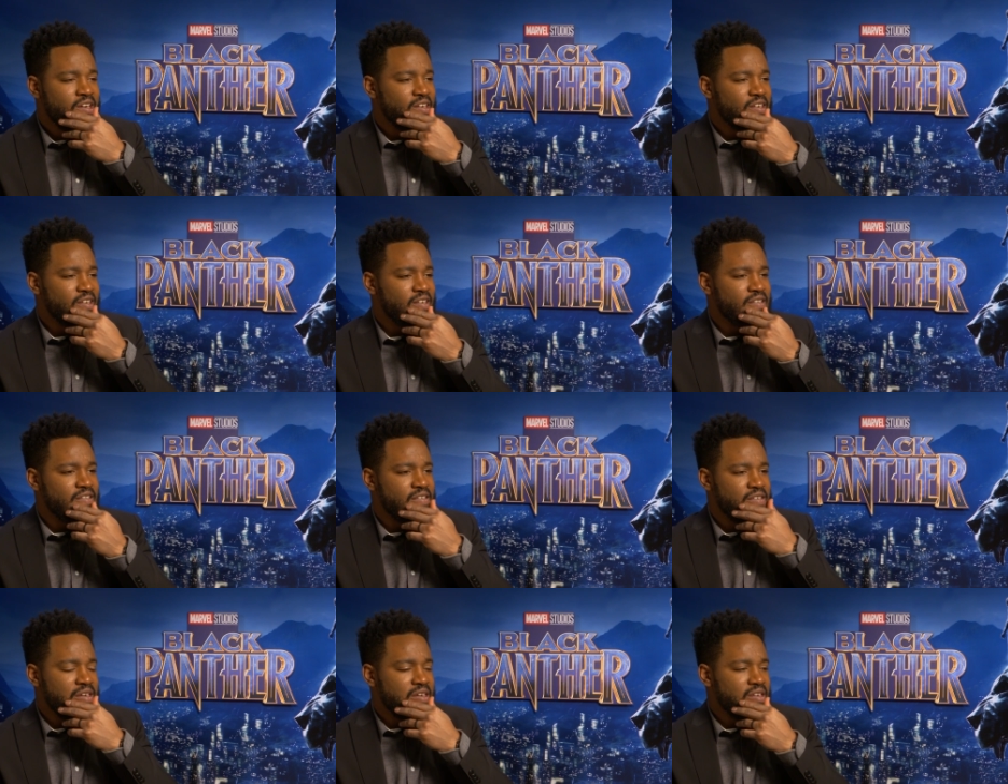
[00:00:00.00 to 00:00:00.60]

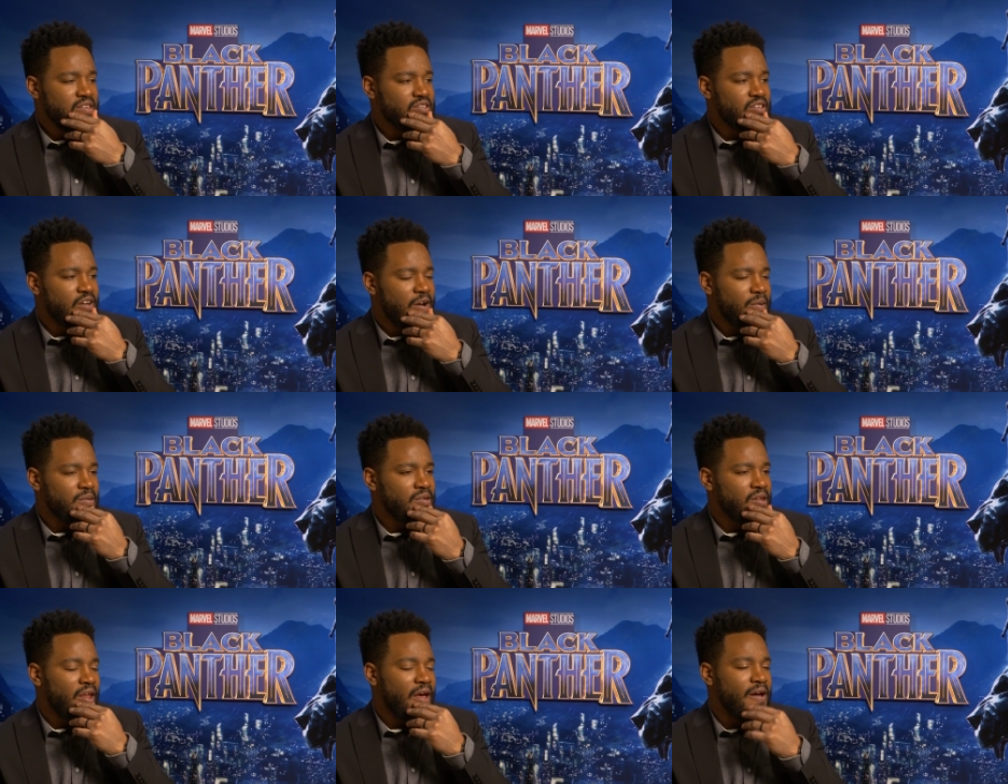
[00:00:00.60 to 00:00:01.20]
In, in,
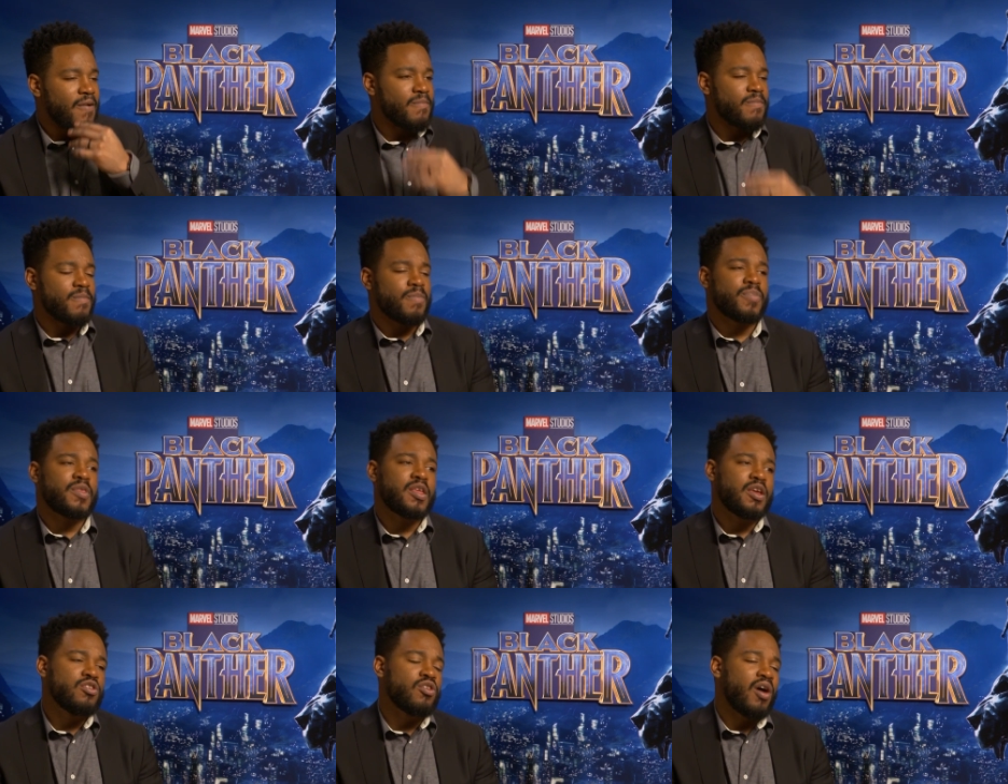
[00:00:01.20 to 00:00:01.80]
terms of like,
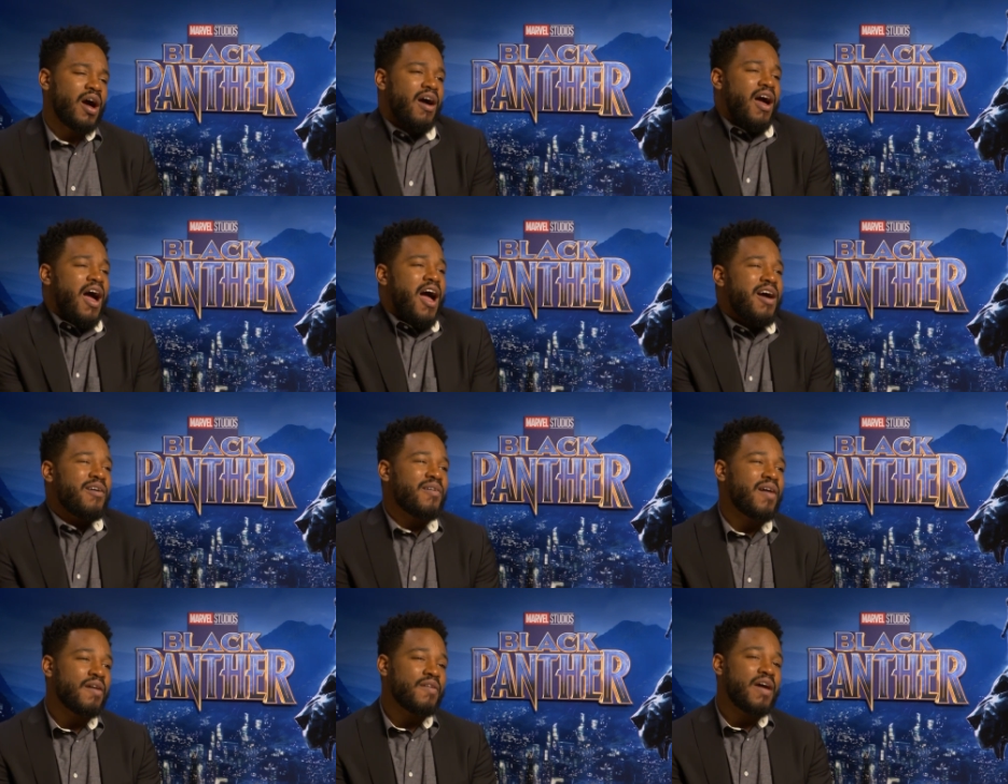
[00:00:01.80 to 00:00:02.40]
you know,
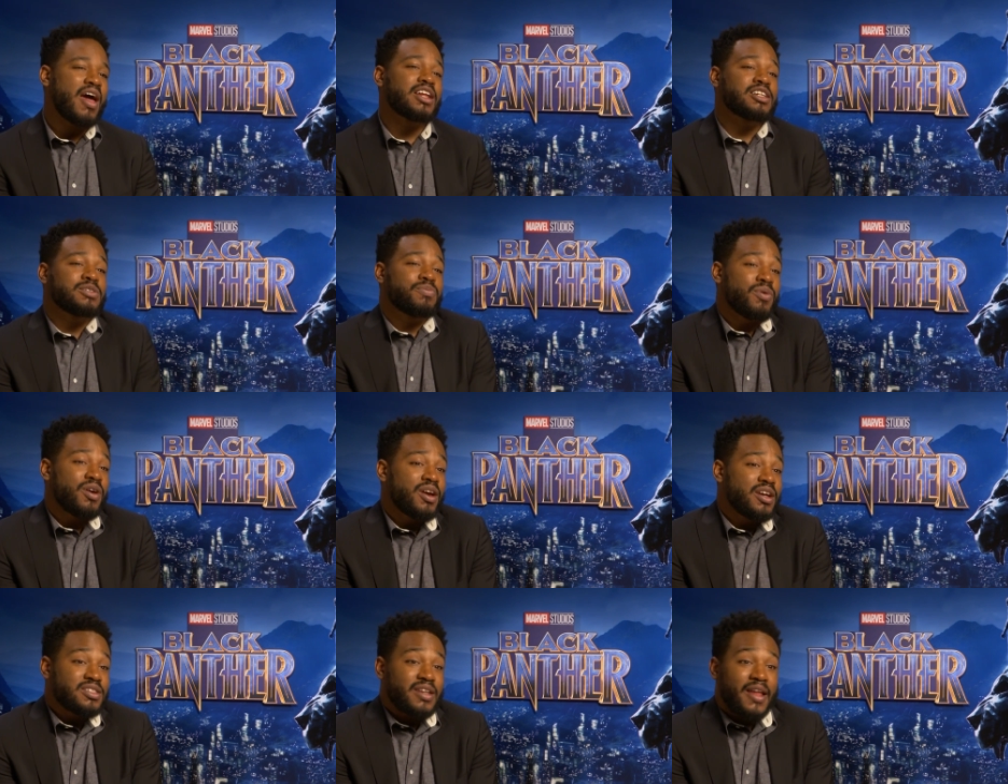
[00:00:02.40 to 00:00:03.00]
I, I've had
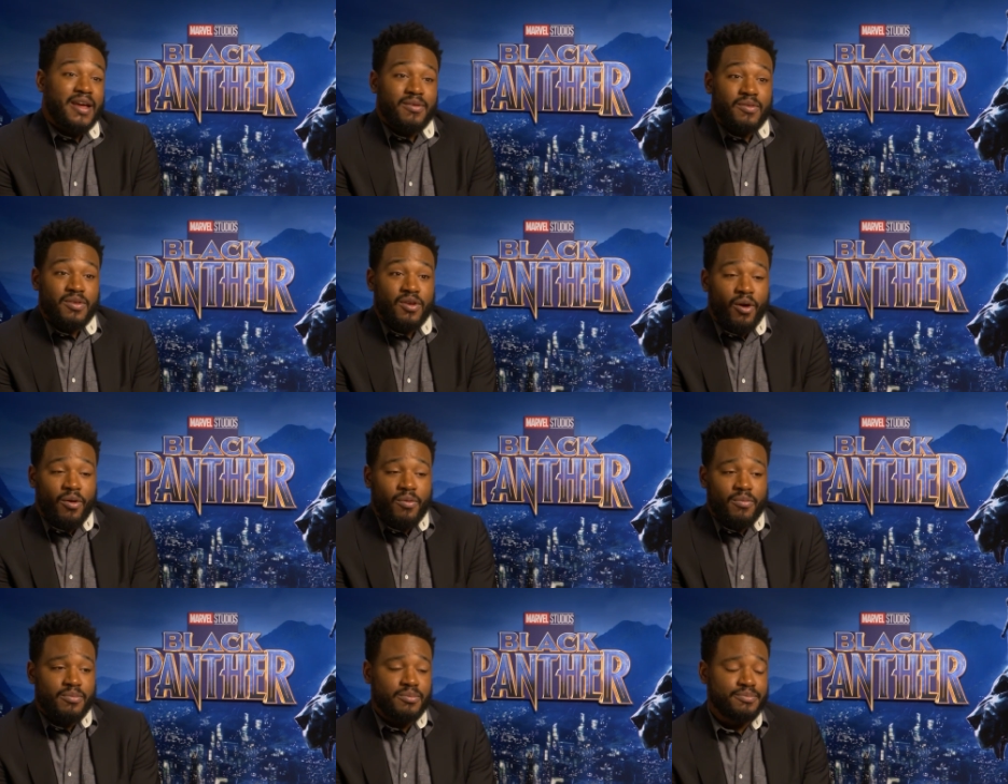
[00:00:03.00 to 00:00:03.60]
experience like, you
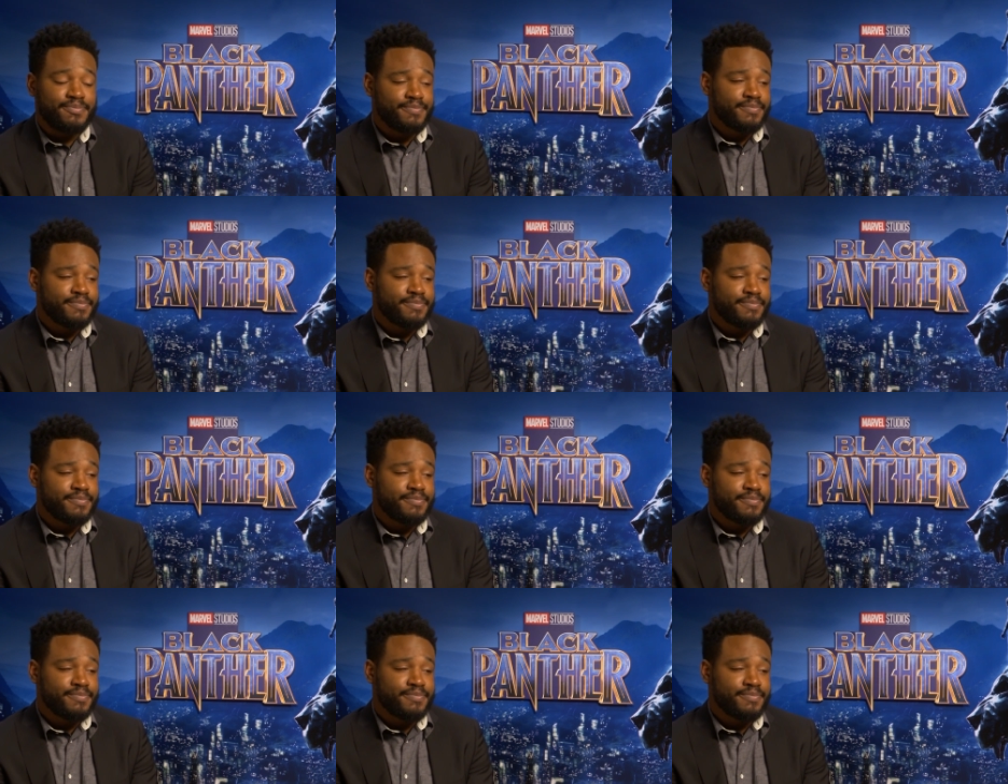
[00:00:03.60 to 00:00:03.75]
know,